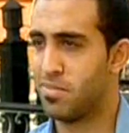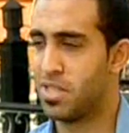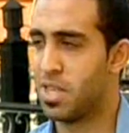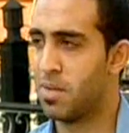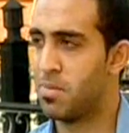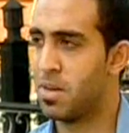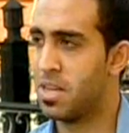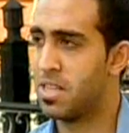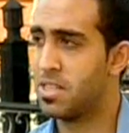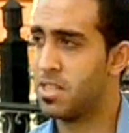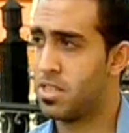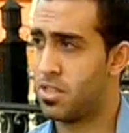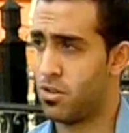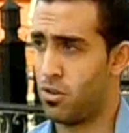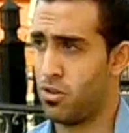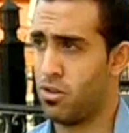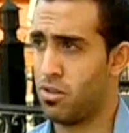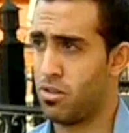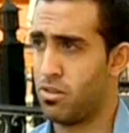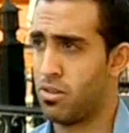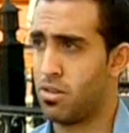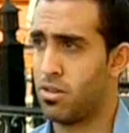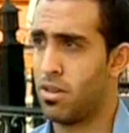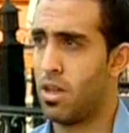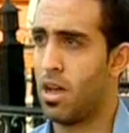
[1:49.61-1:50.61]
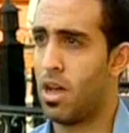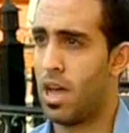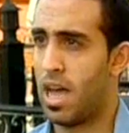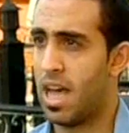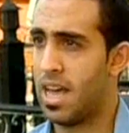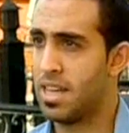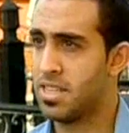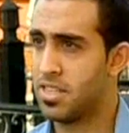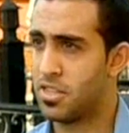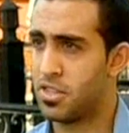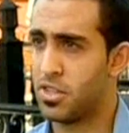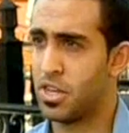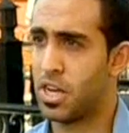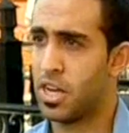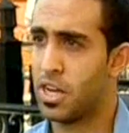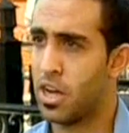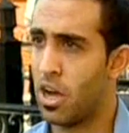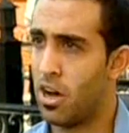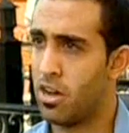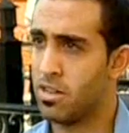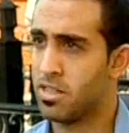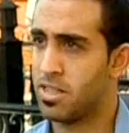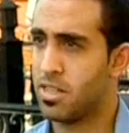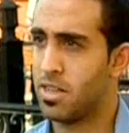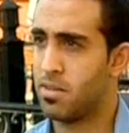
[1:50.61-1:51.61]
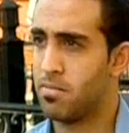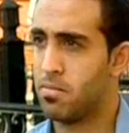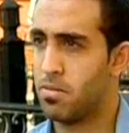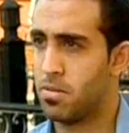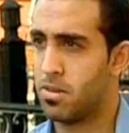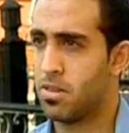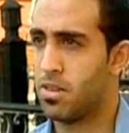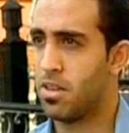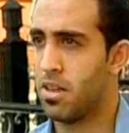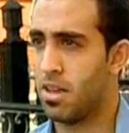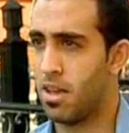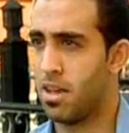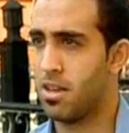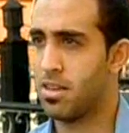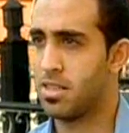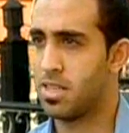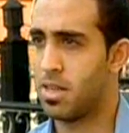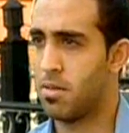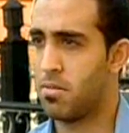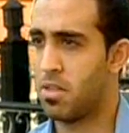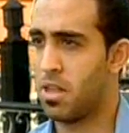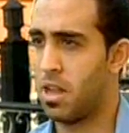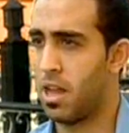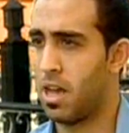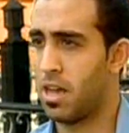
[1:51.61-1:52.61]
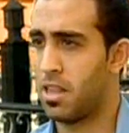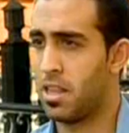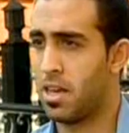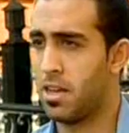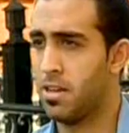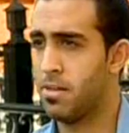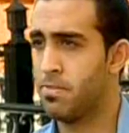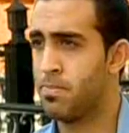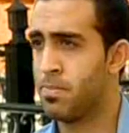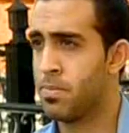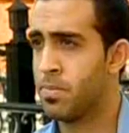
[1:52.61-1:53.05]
depends on history, concept, something like that.